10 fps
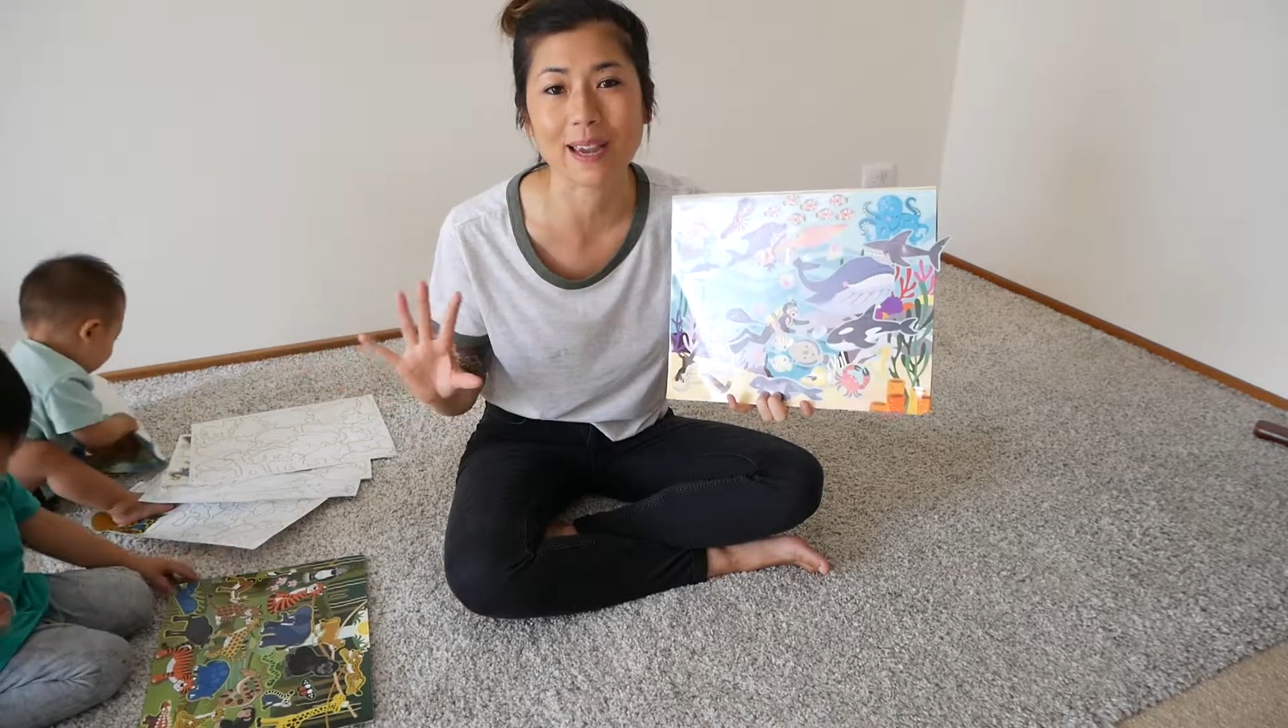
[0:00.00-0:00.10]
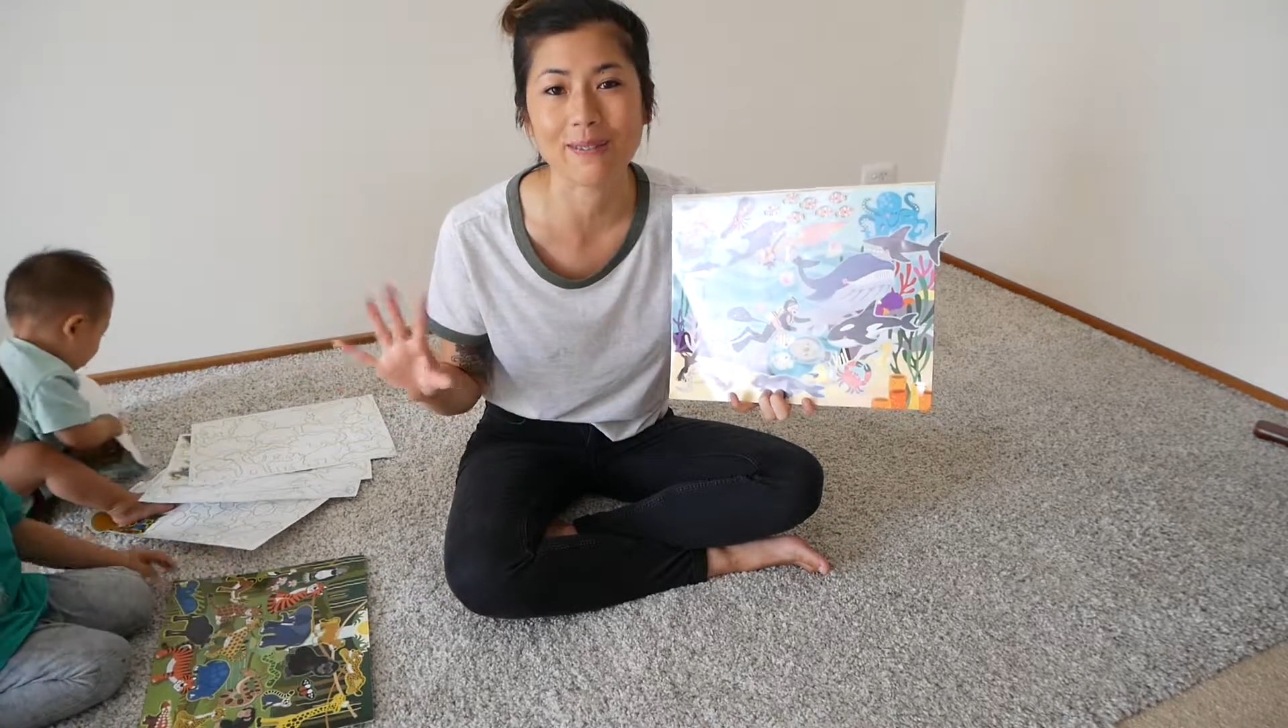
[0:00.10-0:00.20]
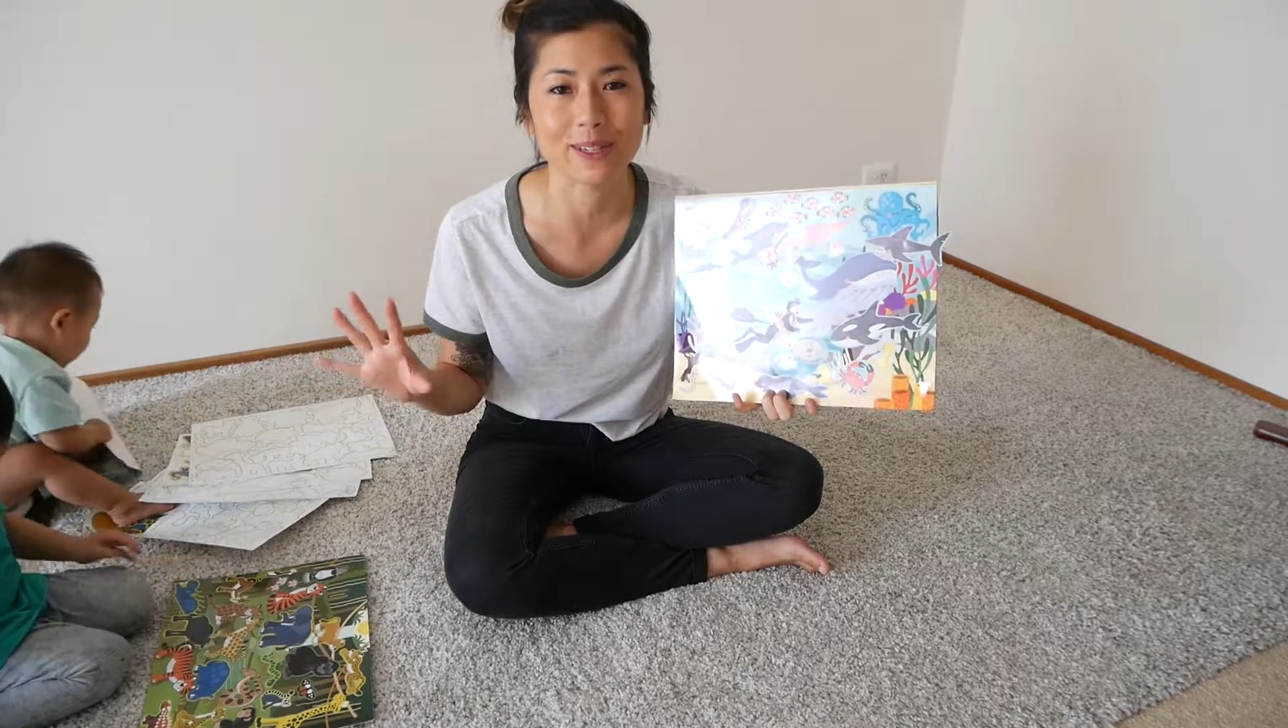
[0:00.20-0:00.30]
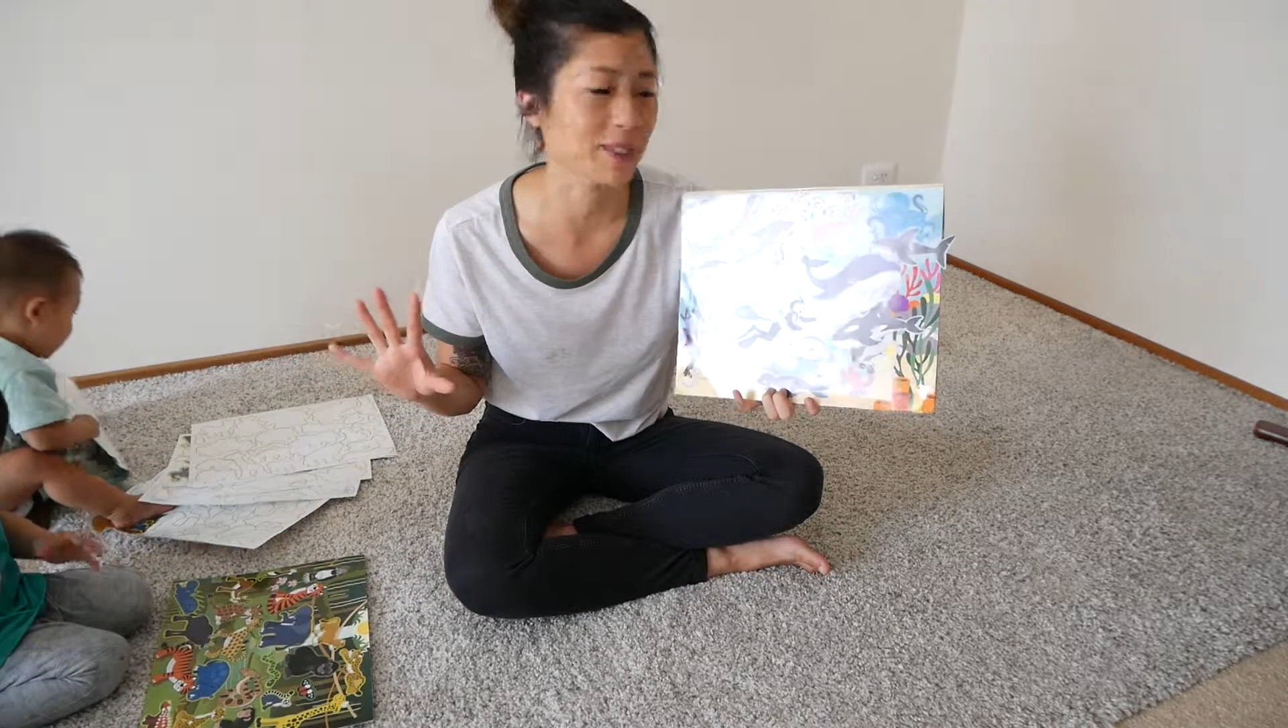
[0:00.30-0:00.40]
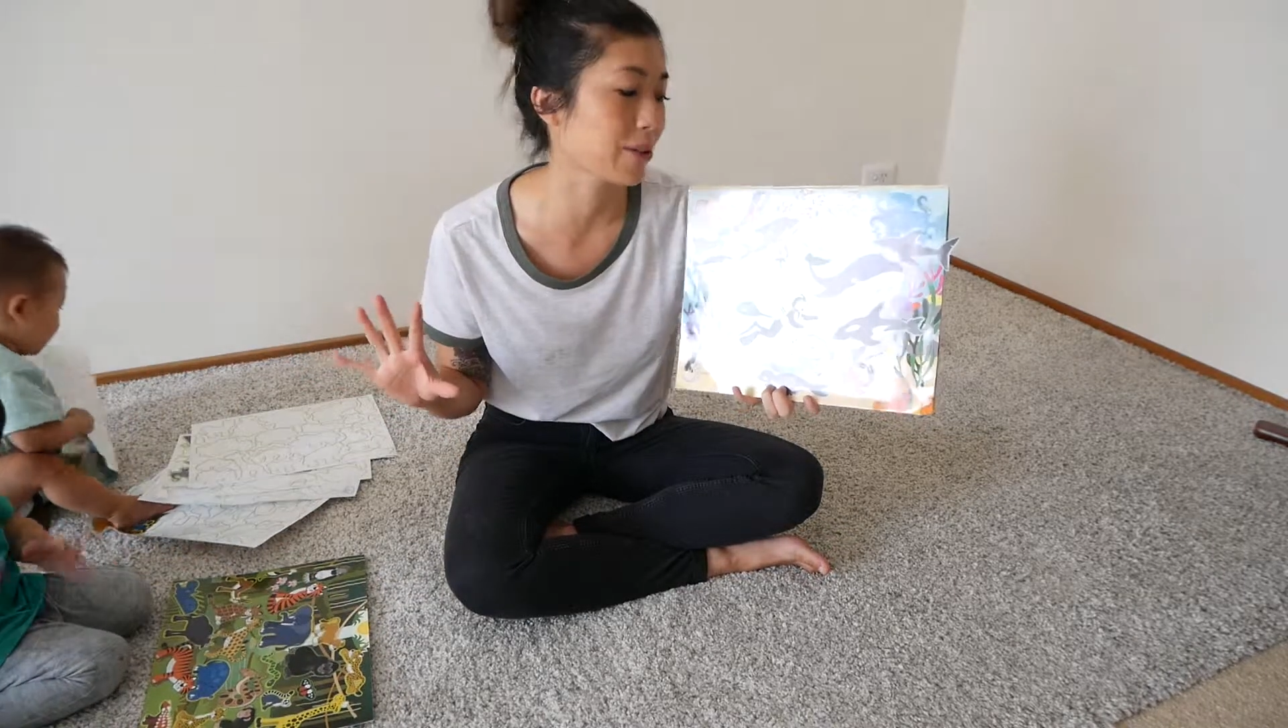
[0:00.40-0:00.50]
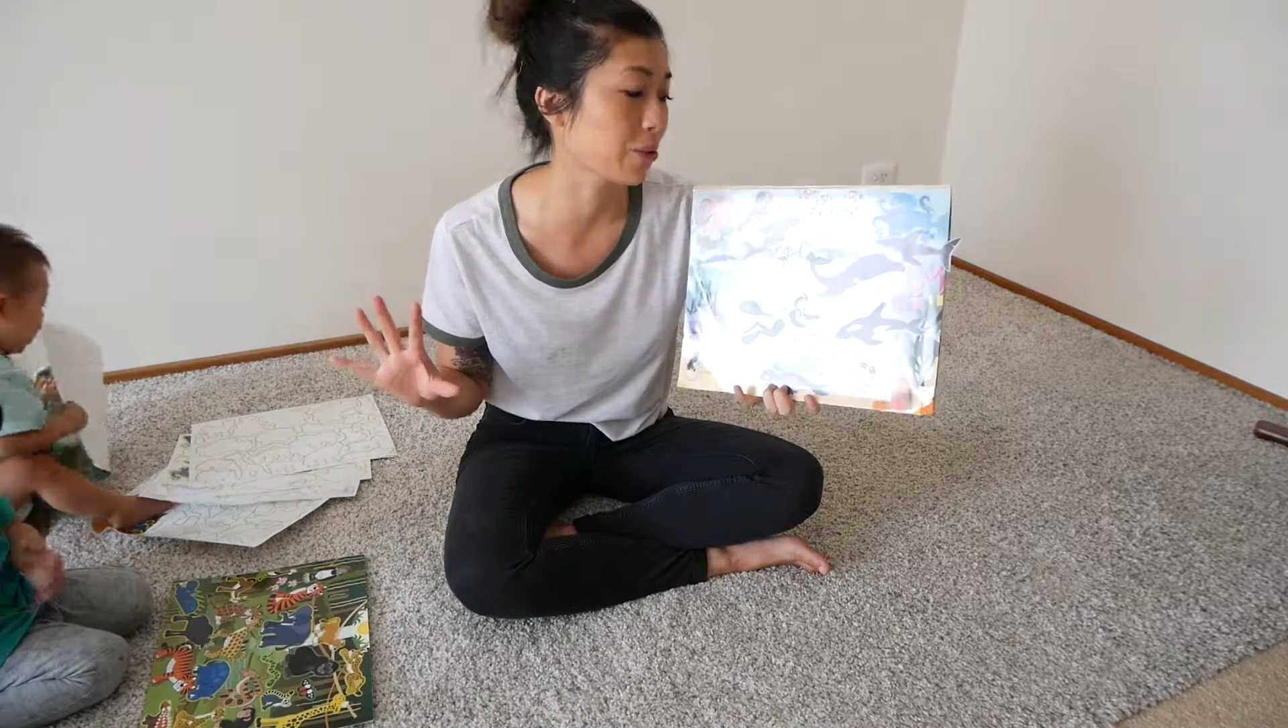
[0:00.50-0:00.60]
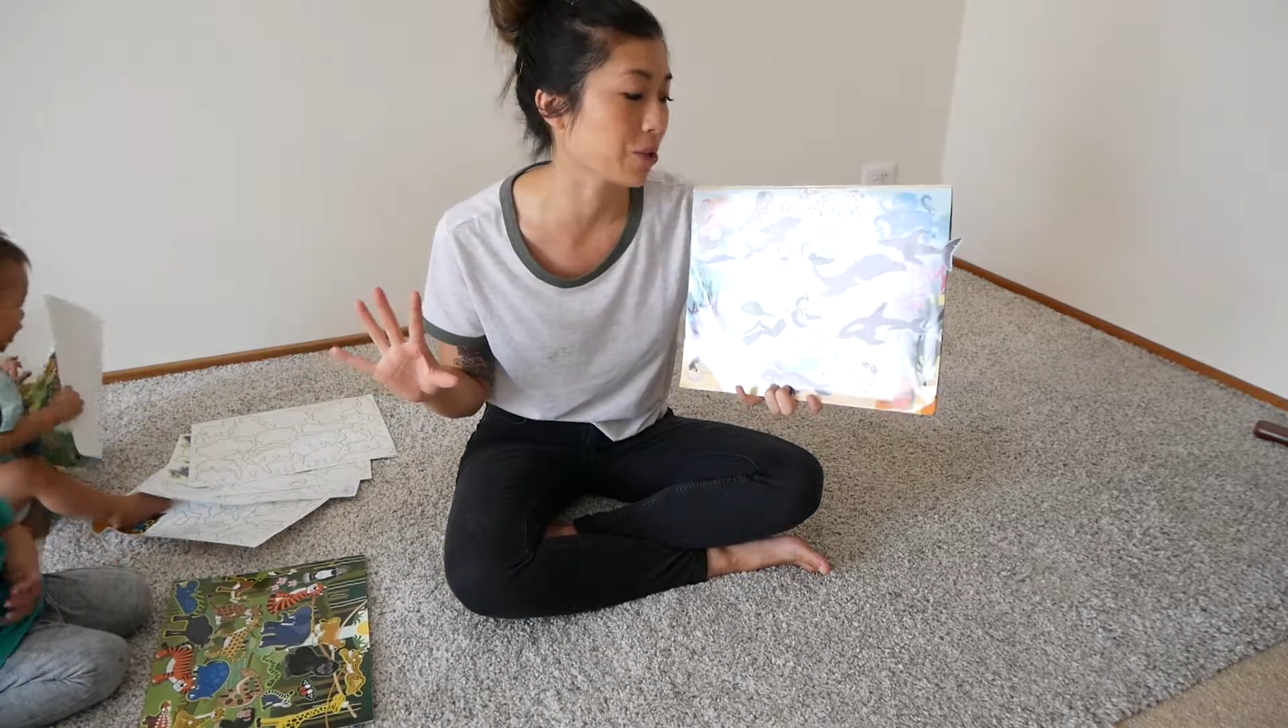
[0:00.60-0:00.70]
every single